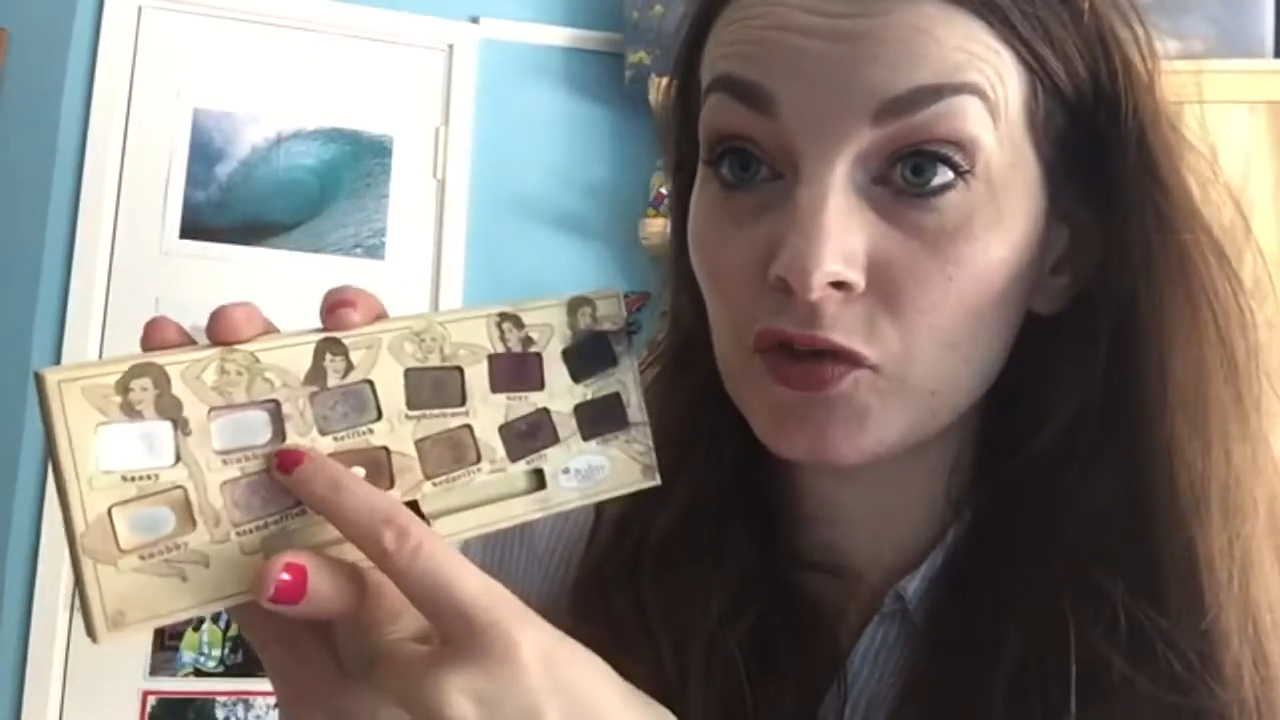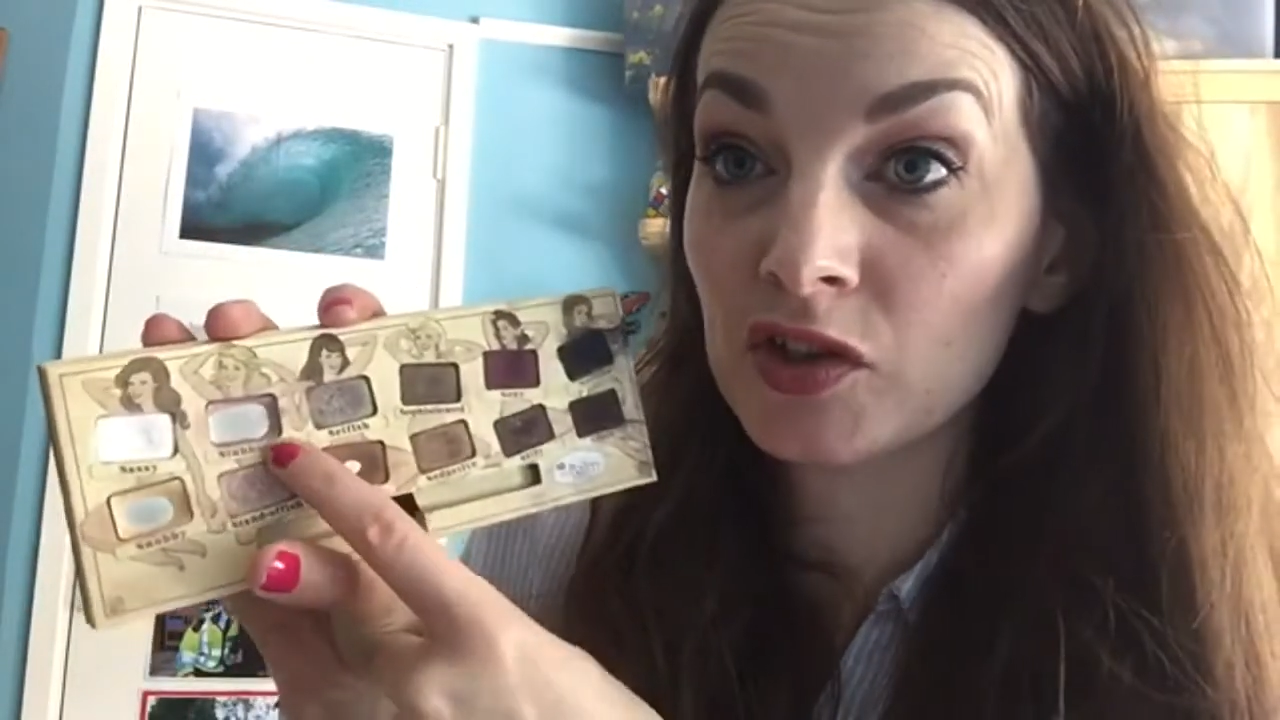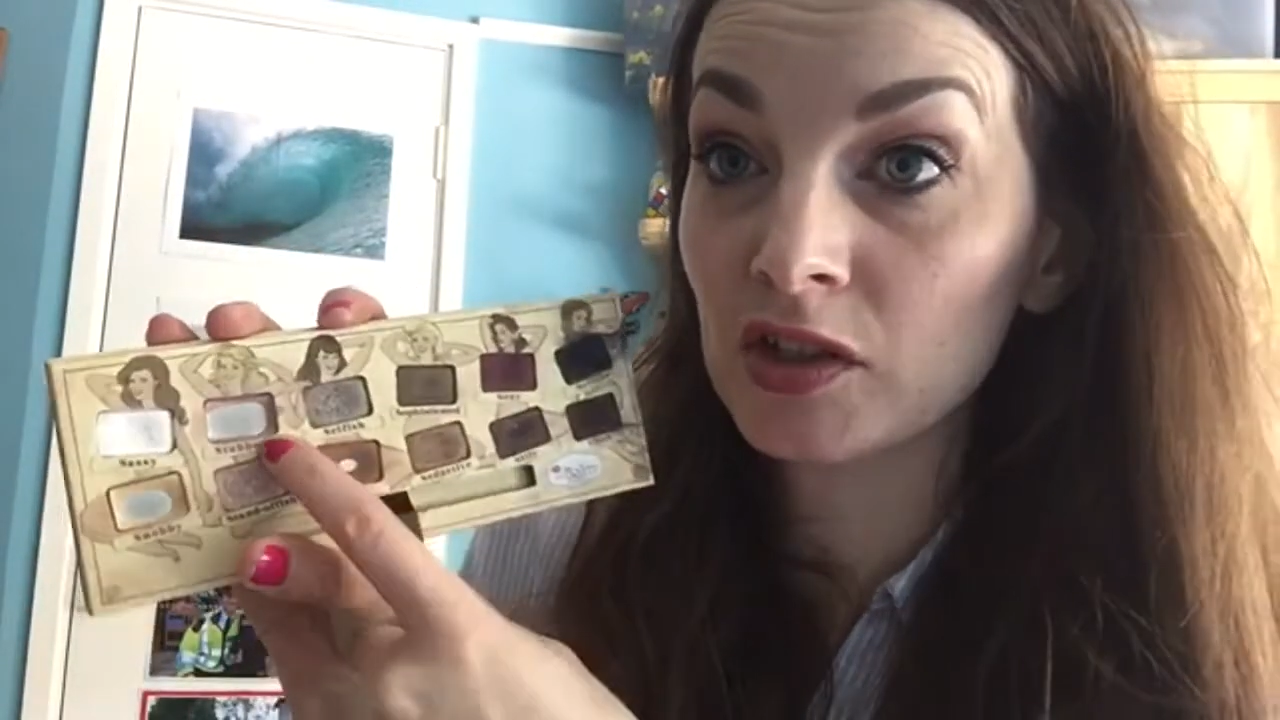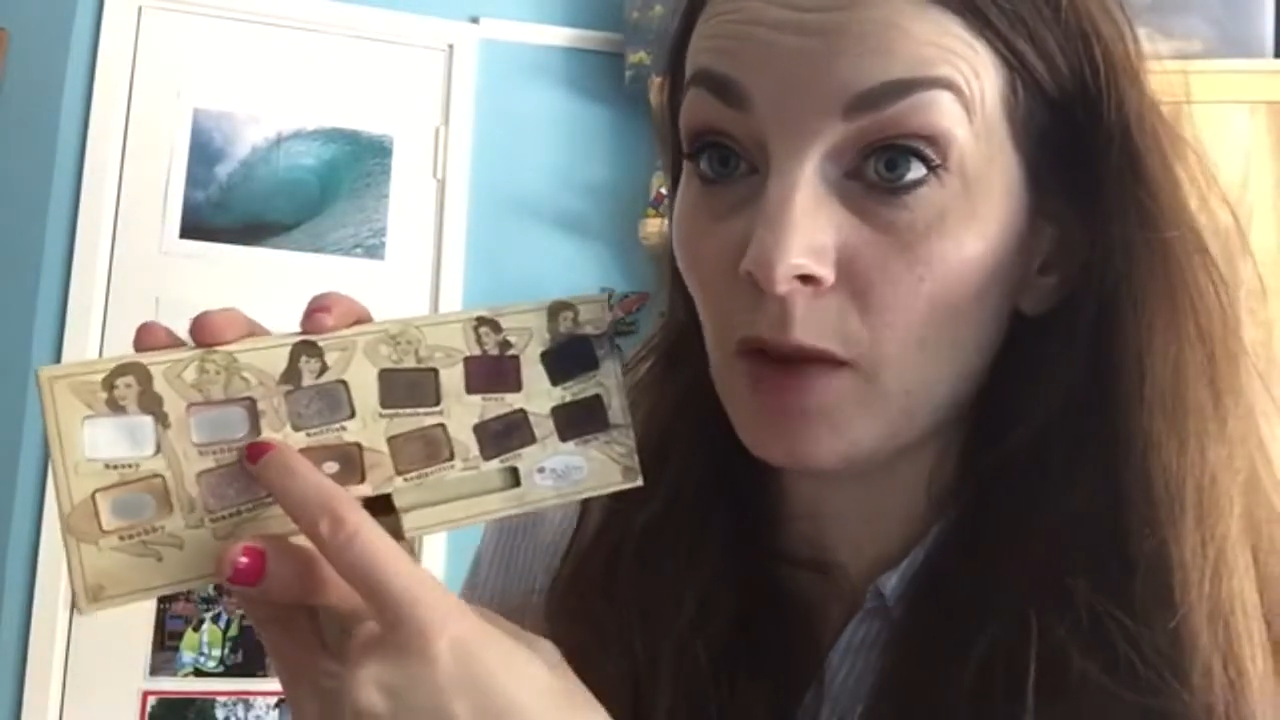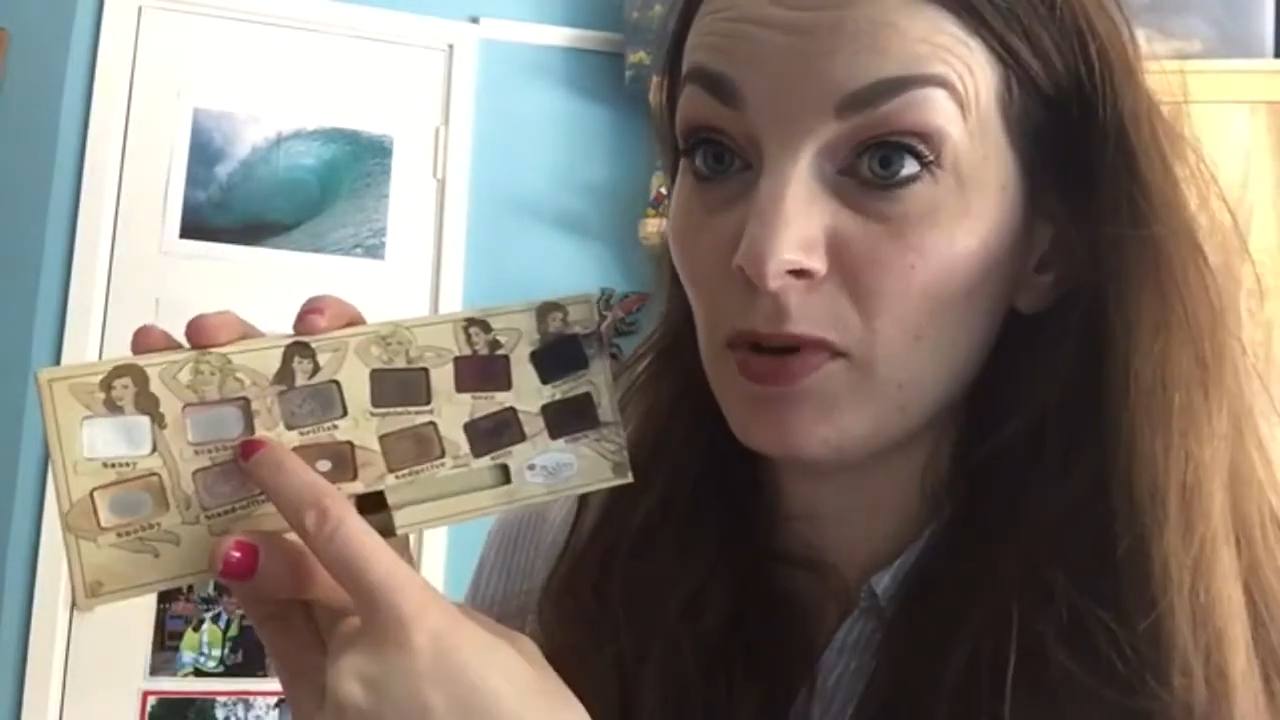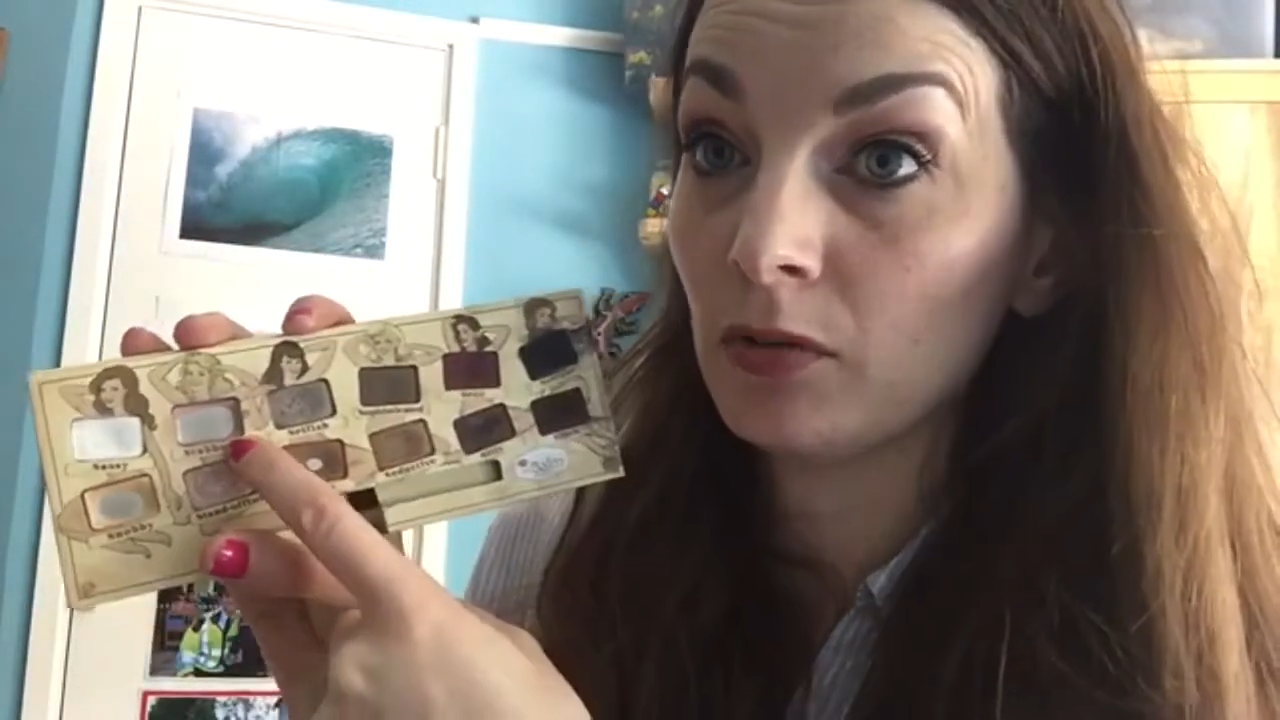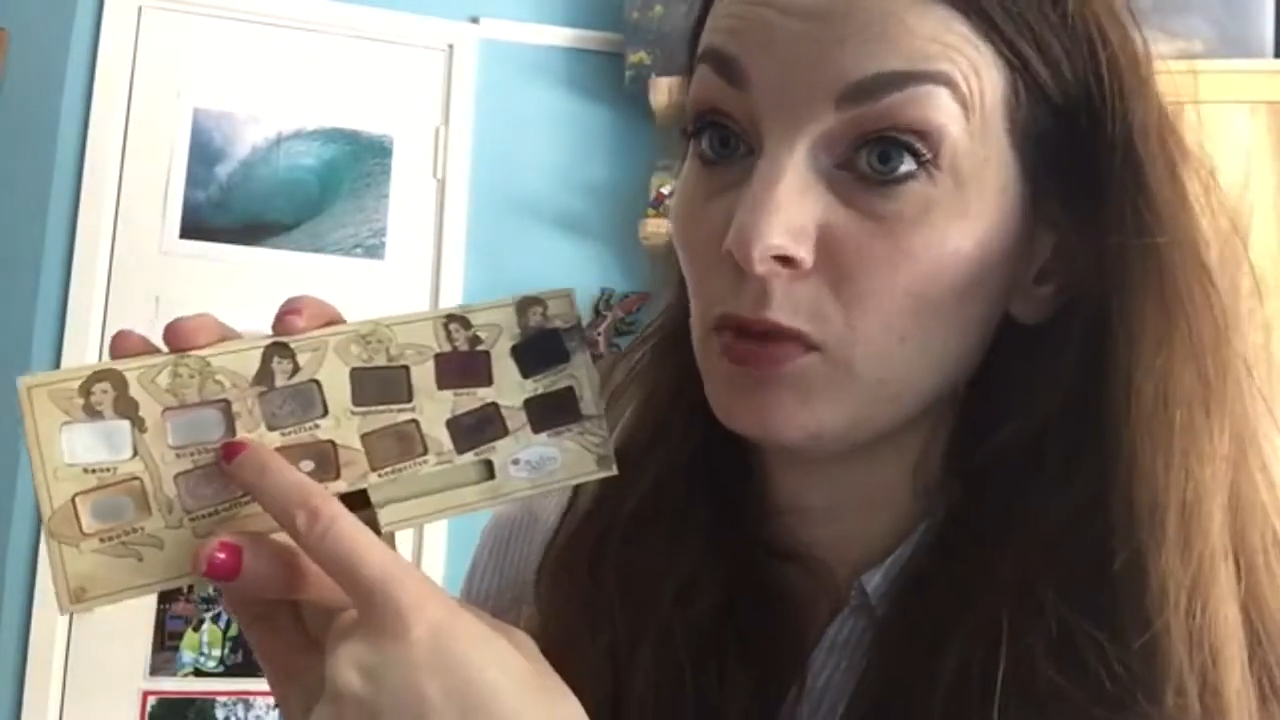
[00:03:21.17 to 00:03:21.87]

Stubborn,